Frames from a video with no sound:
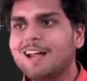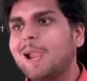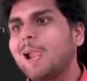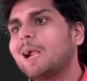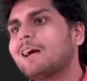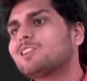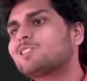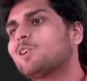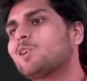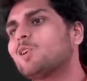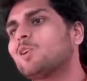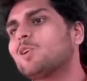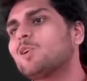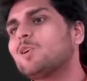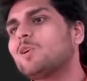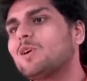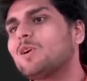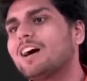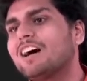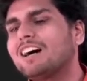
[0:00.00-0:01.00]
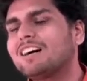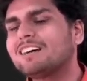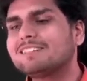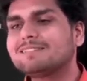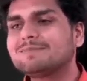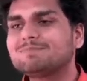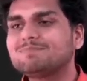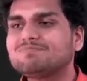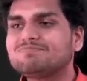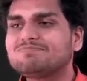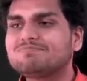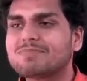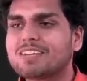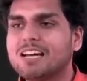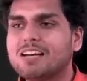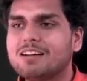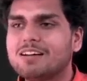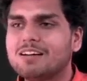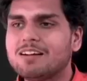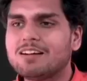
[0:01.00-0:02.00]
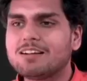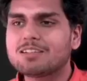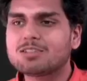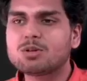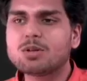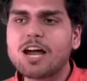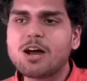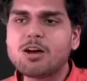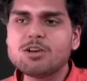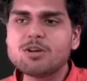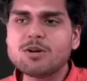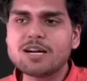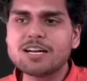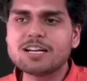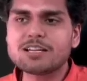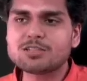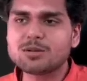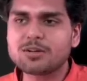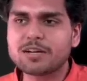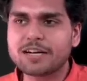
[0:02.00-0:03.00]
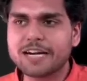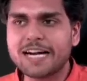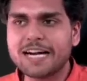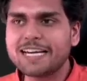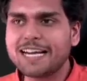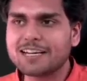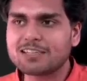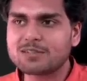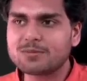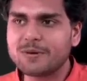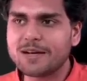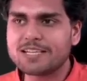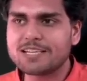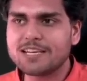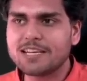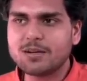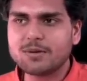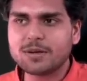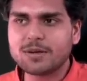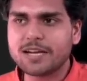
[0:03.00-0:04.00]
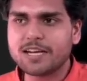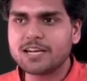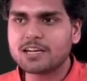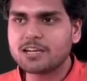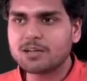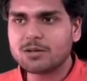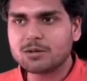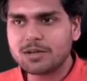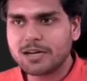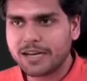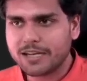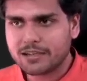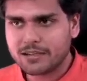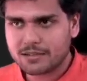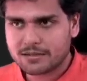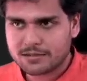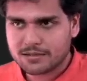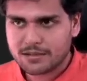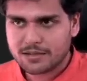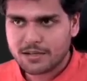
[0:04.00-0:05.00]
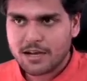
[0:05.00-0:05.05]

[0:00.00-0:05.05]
So now you understood, right? X, Y, Z you can include like this.